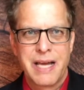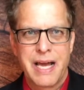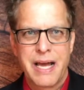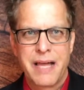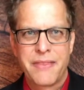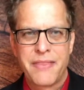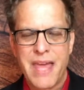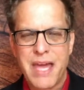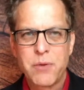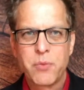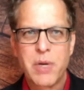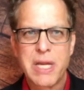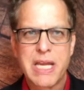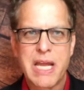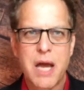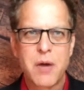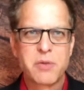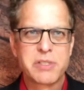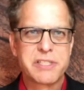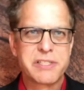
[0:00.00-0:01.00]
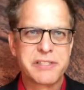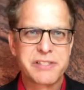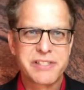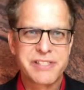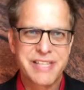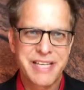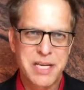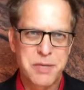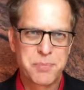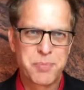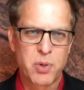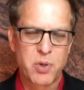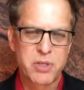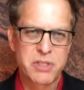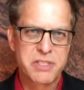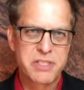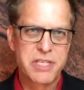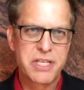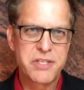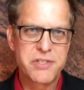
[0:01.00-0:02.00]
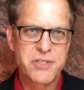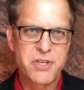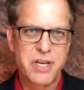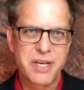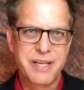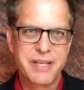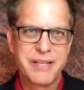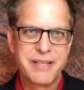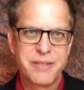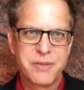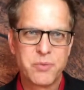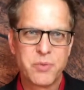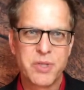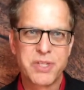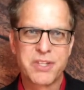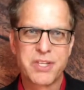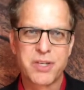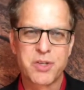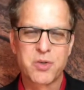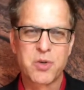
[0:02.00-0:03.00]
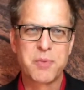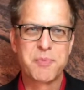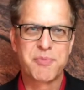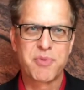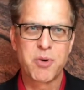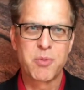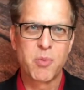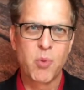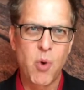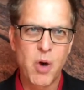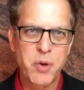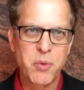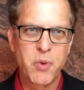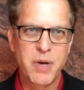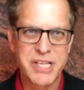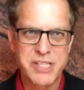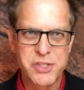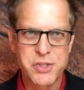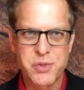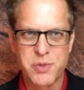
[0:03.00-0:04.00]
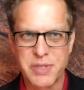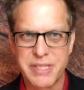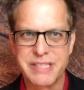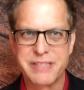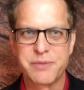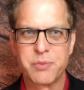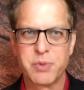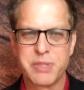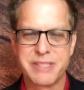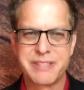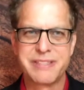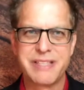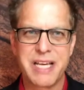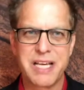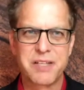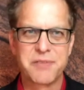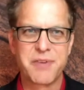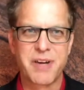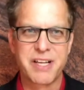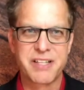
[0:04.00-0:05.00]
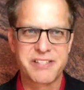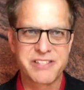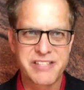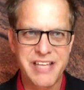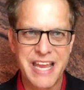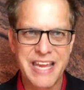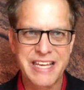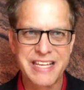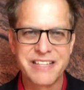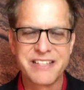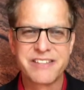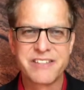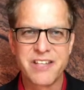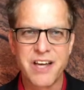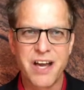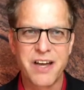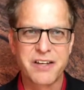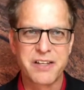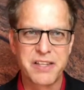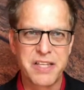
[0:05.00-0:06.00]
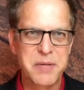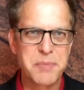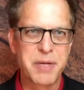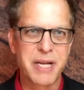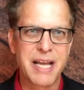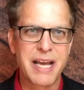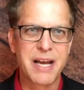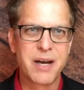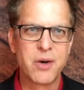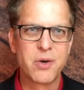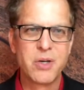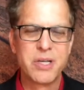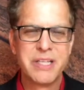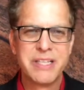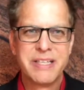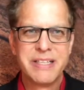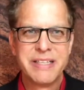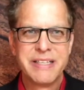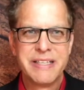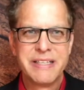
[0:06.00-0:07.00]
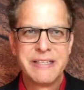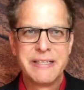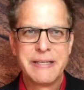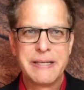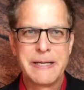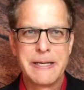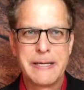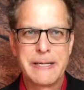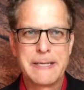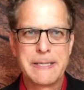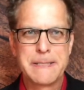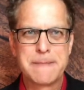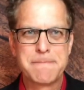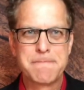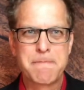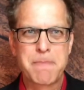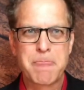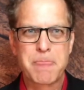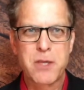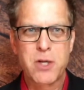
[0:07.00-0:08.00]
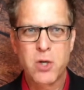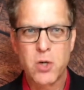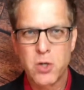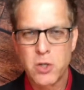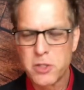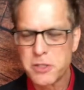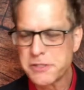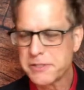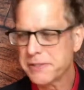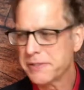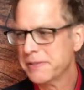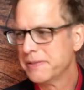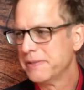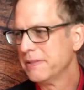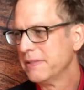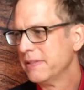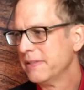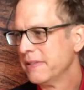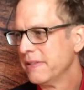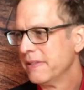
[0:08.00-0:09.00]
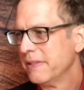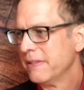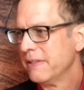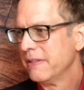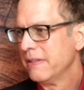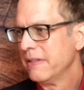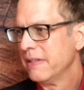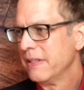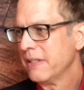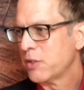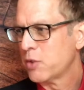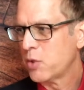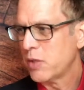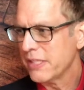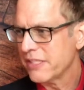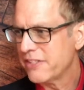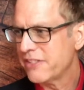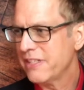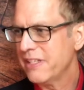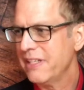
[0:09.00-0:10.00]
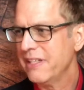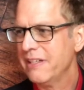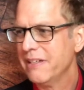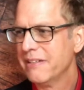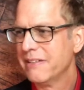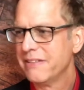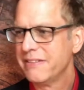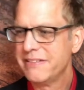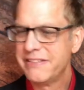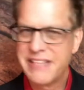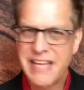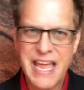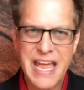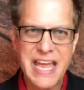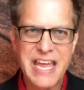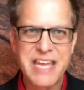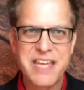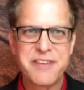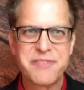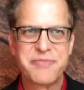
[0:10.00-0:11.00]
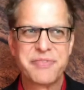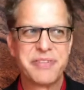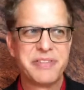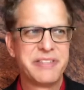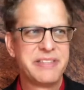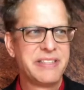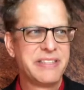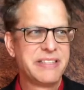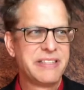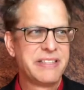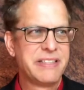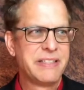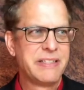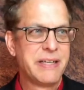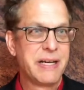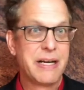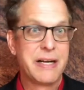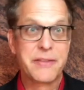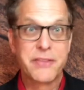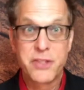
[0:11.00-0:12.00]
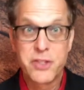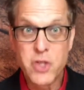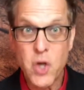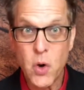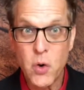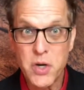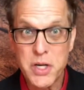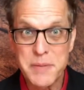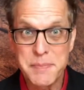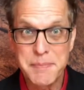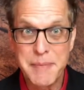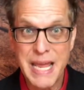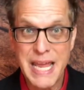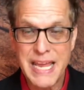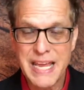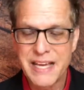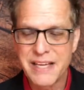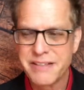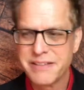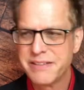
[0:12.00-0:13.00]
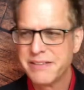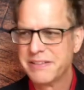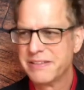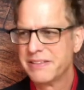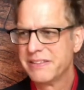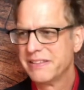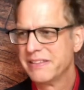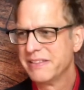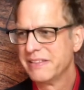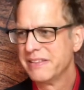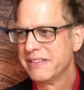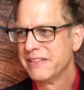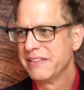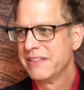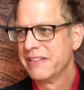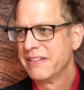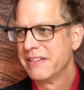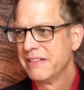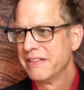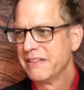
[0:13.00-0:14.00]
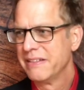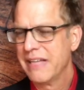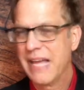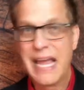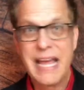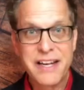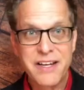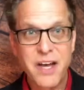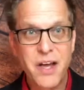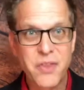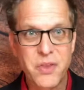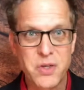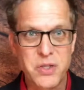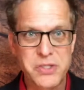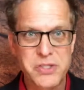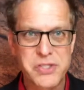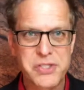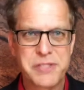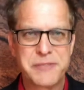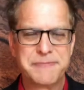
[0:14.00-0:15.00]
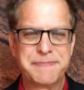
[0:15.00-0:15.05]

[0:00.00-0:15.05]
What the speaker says: That week I was in Singapore teaching with a group from One Way Street with Dale Von Sagan, Todd Liebenow, Kurt, Christy, Dave, the Donut Man, and others.